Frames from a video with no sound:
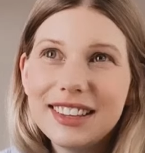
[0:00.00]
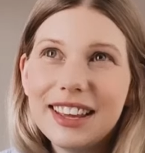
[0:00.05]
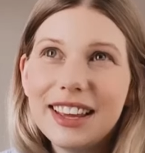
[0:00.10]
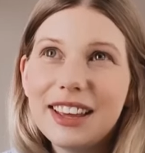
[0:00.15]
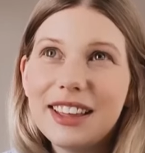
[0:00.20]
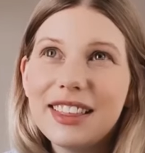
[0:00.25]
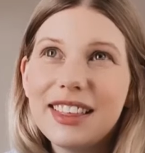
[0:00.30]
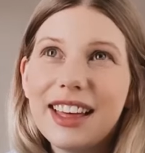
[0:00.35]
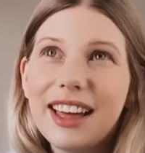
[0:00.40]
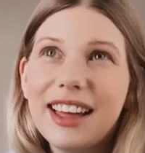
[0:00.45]

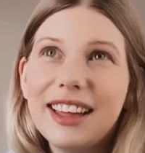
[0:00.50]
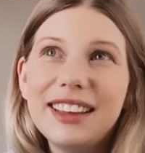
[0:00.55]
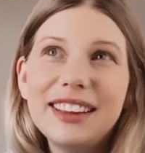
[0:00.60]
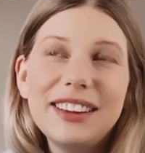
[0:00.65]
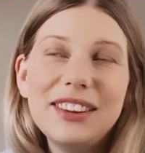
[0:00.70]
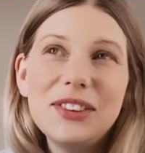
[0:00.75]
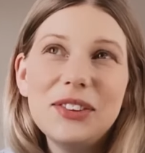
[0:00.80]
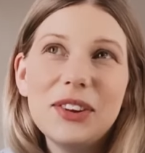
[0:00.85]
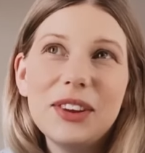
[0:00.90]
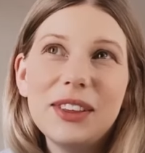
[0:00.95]
think that
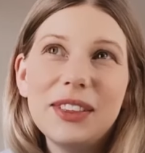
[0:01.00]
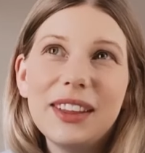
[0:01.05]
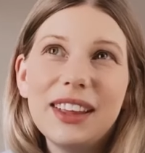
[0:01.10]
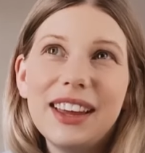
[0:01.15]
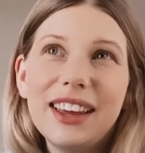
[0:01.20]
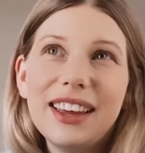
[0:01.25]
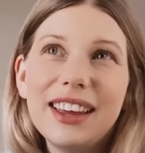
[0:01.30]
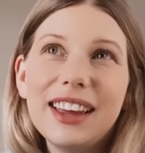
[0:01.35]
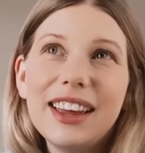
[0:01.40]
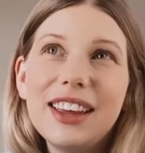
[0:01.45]
you can
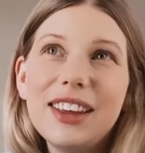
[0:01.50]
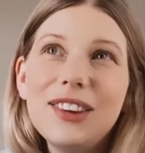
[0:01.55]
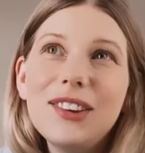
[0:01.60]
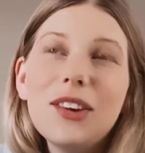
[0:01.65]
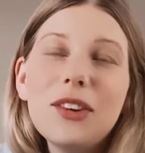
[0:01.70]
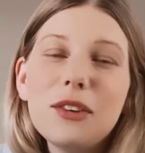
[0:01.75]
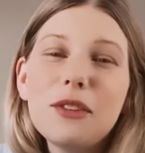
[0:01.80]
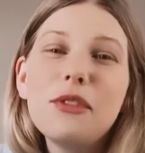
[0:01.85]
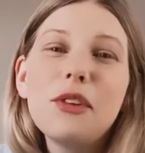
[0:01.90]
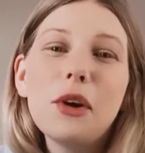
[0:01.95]
like, you
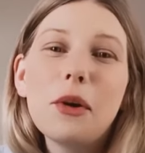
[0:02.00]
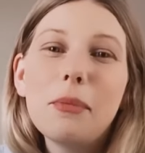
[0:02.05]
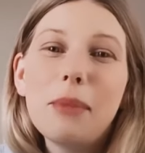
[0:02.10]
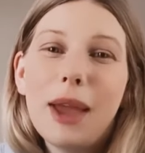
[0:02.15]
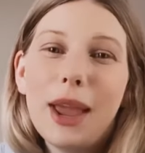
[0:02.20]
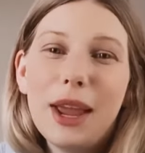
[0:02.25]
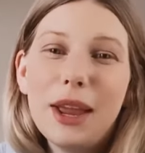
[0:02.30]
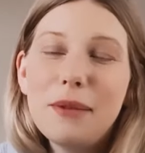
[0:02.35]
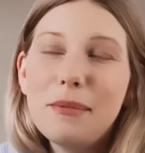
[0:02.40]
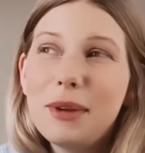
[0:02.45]
don't feel
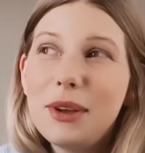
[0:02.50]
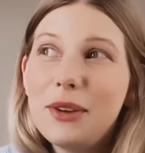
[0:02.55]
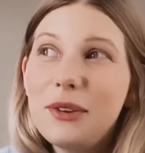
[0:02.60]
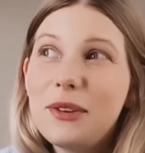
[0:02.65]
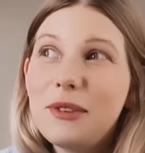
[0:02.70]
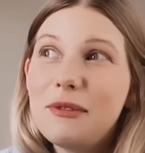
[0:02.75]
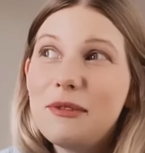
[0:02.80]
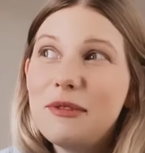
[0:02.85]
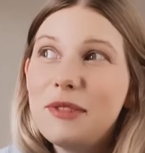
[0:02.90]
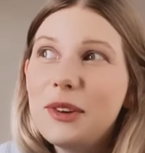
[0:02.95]
pain, but you
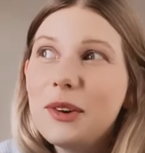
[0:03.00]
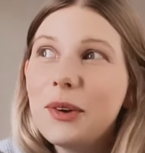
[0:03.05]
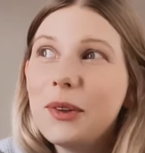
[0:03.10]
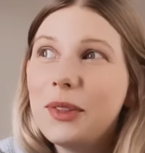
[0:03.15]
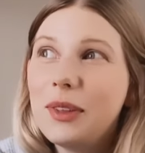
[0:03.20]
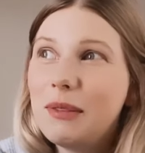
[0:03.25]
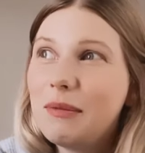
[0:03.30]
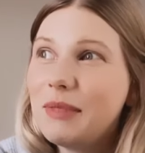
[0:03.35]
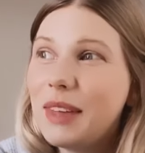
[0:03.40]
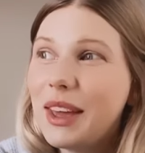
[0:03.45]
can feel
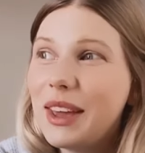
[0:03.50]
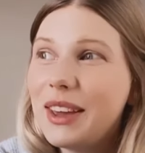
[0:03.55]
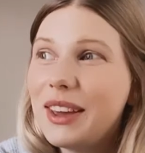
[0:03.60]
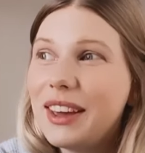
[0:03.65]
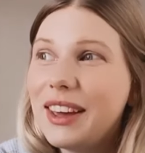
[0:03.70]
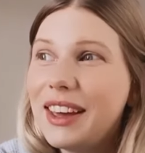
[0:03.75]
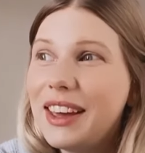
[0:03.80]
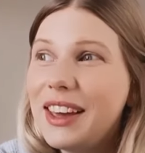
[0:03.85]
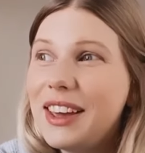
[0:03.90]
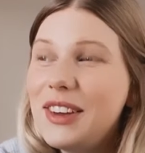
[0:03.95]
them, like
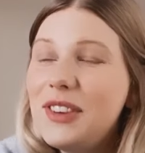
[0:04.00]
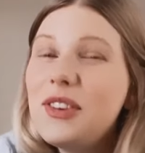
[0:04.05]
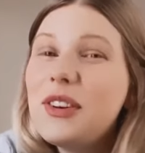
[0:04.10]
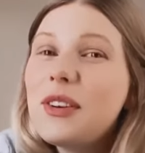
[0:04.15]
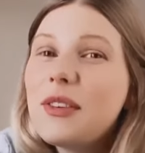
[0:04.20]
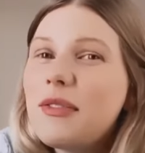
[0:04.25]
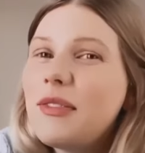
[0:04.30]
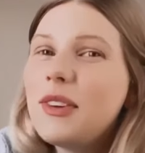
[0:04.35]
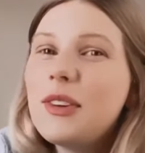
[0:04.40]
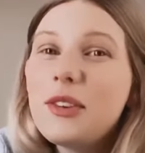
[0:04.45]
you
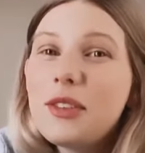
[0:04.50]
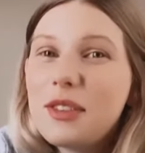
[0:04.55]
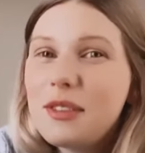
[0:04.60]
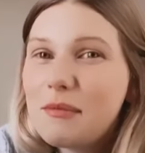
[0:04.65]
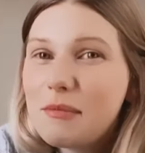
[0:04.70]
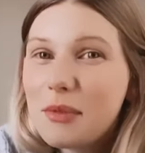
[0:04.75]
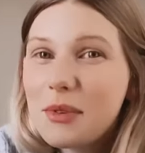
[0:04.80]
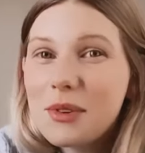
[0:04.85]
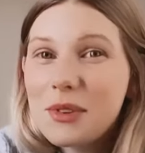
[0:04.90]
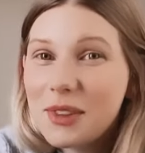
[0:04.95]
could feel
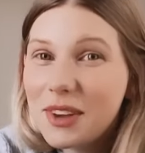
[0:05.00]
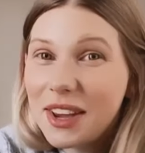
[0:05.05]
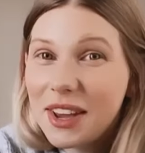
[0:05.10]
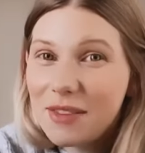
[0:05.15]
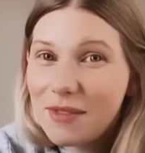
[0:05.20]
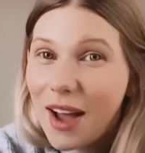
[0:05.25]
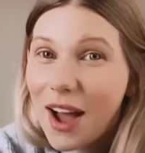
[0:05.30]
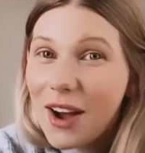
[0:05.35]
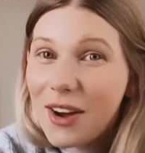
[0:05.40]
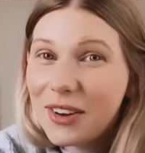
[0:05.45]
them pulling
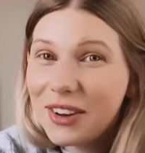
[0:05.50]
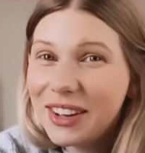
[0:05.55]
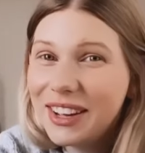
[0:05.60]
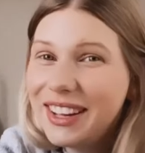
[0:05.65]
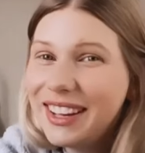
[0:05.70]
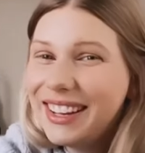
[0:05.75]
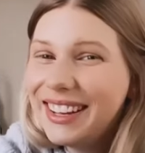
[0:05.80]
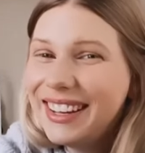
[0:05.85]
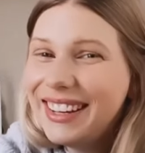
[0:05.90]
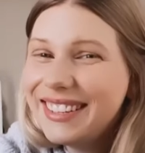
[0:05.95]
him out.
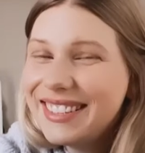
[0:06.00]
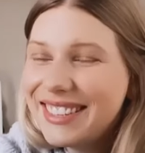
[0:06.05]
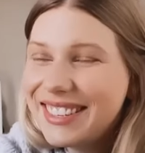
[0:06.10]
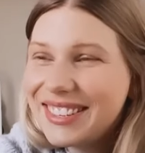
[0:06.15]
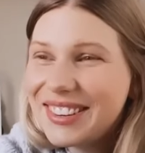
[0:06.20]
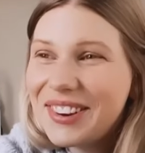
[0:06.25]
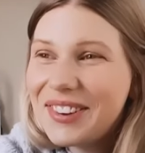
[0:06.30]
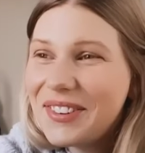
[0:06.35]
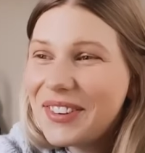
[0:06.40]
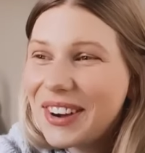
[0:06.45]
It's
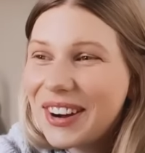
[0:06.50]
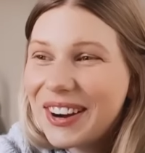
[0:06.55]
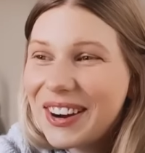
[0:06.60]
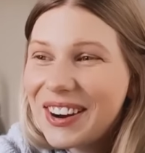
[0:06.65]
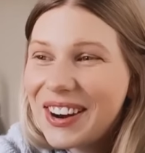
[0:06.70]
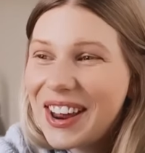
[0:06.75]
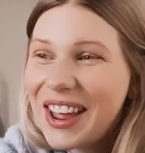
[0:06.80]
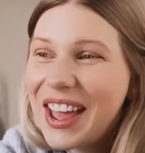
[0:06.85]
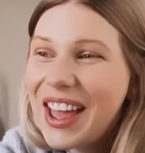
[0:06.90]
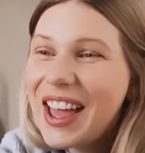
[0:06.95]
so
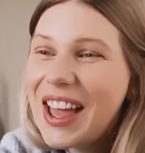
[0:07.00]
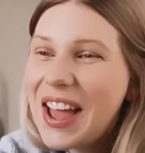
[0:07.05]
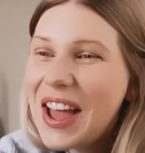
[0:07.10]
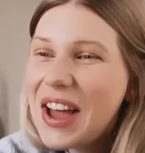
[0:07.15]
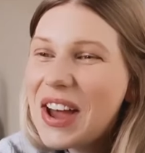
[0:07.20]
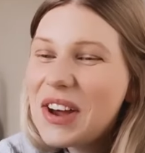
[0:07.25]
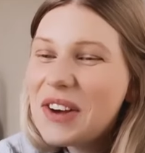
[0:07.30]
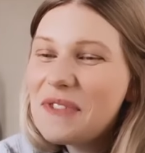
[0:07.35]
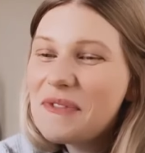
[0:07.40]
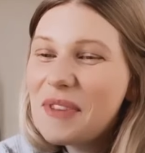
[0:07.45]
weird.
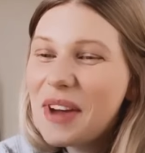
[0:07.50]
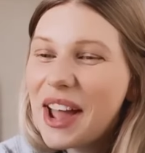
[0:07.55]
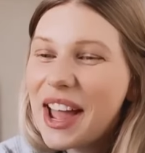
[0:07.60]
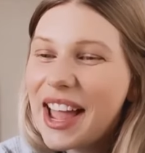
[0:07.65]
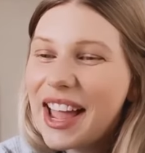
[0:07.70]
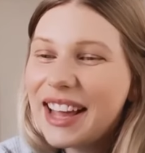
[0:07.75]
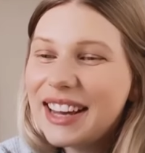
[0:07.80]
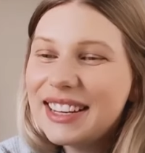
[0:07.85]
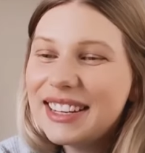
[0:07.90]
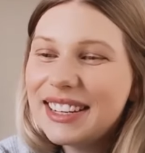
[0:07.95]

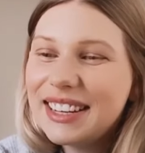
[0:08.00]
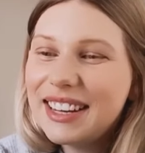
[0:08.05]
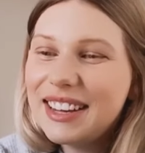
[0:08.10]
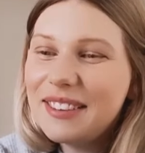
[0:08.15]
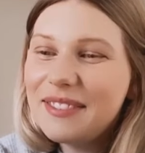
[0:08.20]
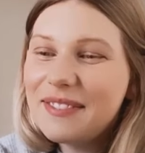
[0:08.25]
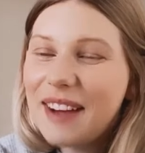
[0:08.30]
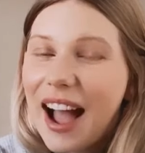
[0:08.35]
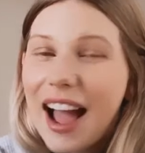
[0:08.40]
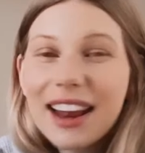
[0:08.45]
But he
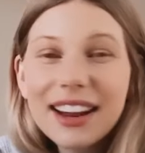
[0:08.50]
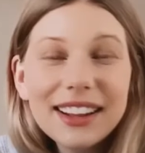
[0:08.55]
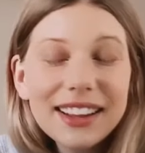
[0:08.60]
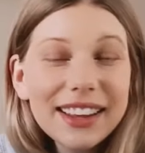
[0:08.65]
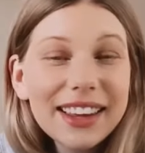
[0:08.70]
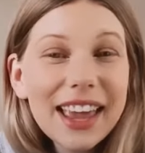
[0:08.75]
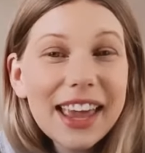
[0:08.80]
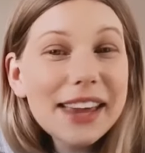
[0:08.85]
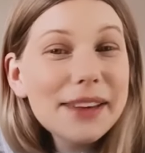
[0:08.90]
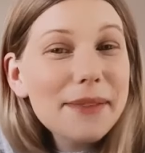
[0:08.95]

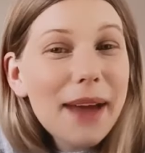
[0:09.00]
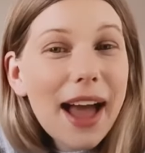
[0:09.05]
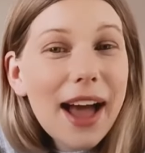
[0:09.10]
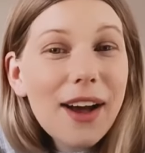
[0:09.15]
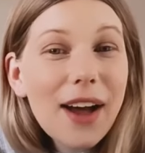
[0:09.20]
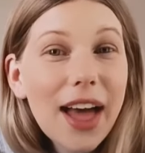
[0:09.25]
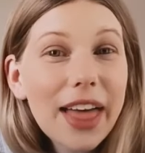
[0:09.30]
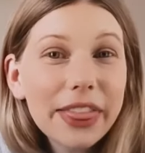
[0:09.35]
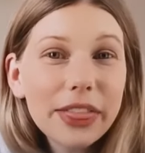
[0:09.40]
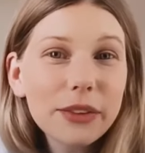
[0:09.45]
finally came
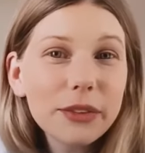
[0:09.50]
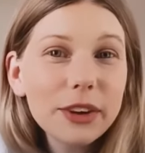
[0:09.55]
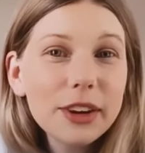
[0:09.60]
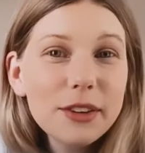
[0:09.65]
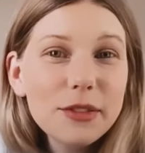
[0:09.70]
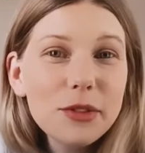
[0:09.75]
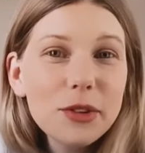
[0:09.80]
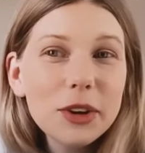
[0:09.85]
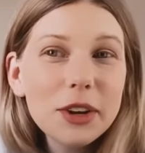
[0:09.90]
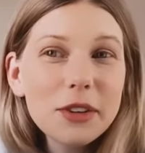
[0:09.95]
out at
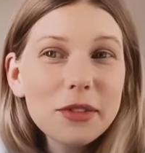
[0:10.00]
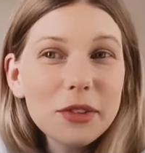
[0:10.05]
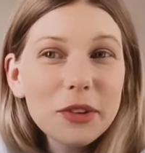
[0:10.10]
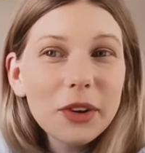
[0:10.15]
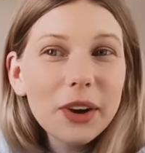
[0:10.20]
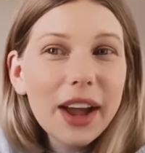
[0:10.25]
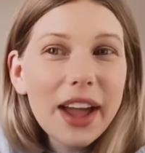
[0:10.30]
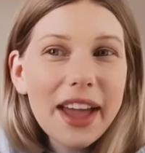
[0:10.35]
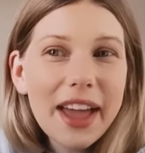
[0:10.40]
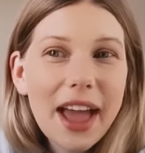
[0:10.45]

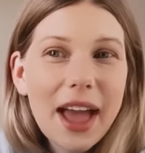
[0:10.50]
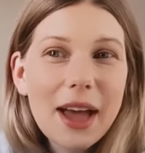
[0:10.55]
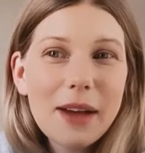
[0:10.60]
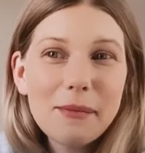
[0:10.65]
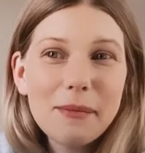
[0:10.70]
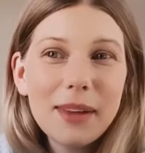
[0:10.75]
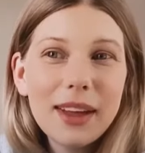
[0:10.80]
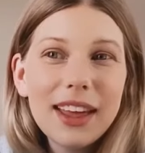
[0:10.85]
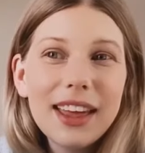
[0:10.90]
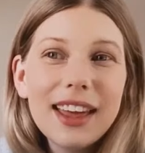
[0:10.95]
3:44
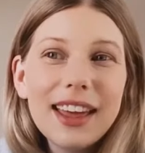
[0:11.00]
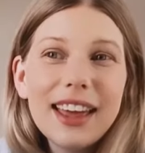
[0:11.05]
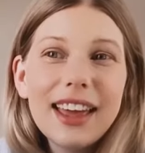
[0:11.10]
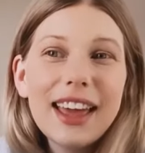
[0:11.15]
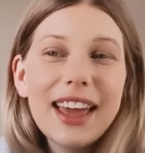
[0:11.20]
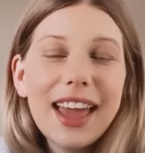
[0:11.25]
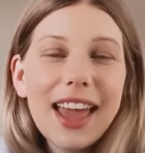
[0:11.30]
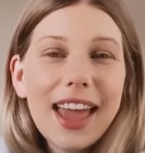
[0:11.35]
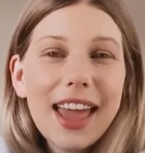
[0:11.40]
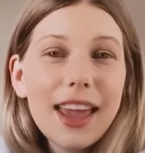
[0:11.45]
a.m.,
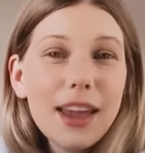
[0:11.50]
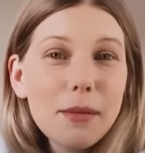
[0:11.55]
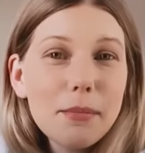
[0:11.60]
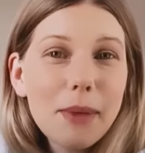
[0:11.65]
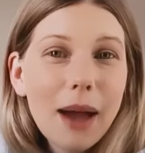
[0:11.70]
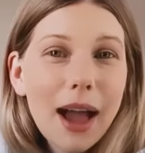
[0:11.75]
8